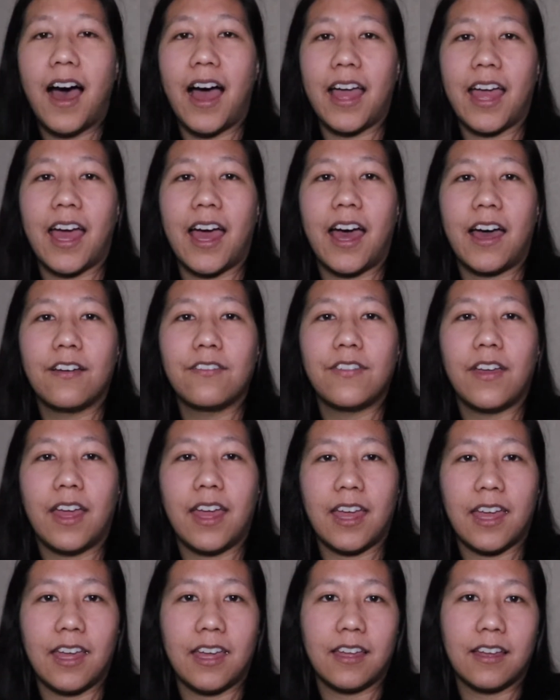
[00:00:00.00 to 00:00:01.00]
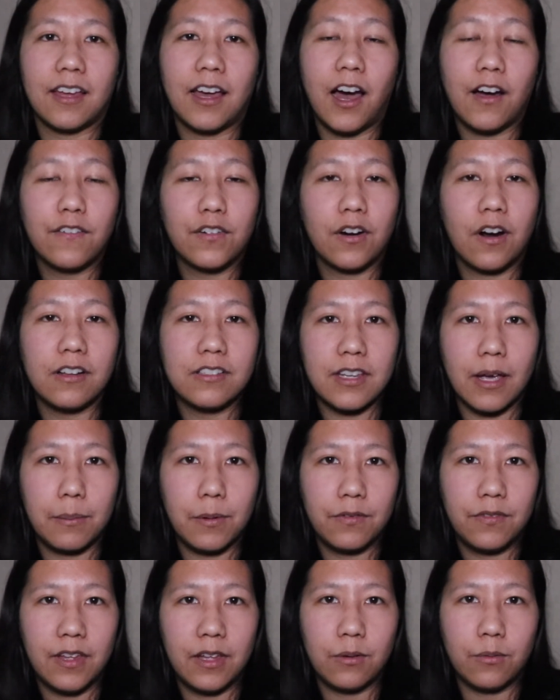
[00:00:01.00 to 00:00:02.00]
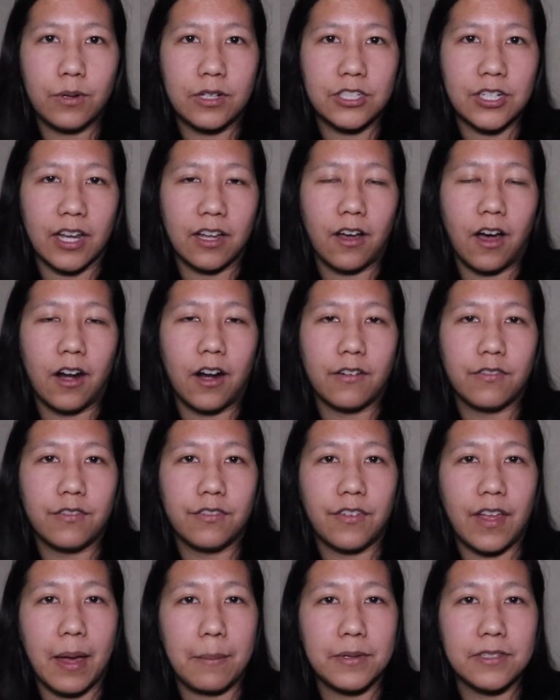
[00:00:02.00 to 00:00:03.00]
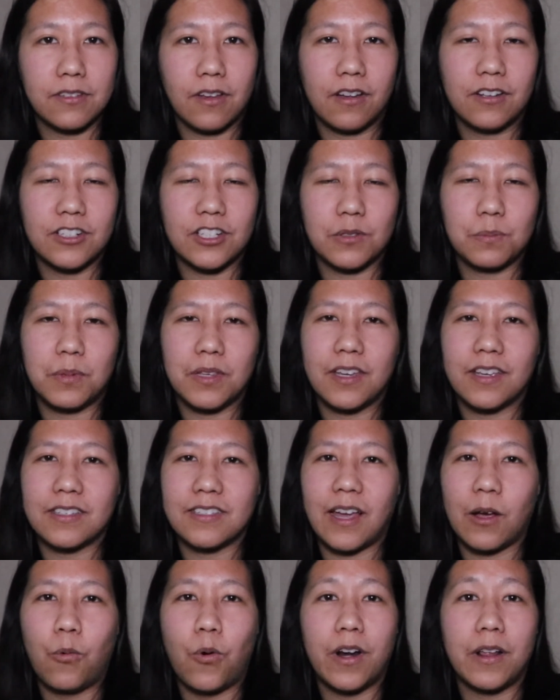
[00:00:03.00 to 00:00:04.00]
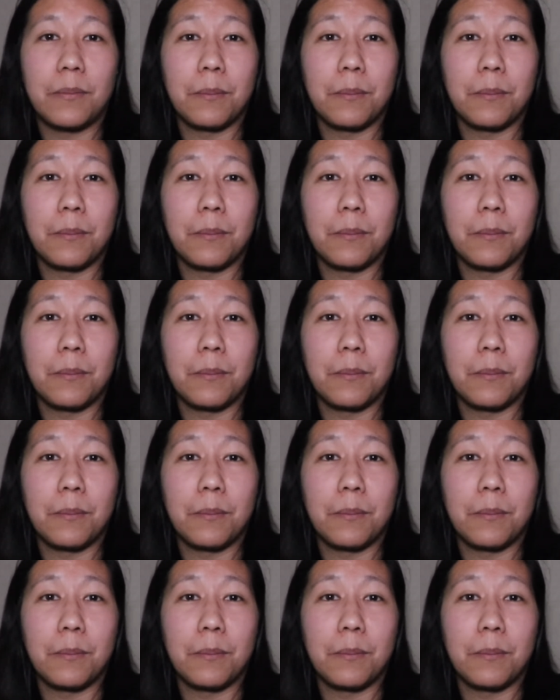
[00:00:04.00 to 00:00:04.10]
I have a cover on top of it, which I got off of Amazon just because I wanted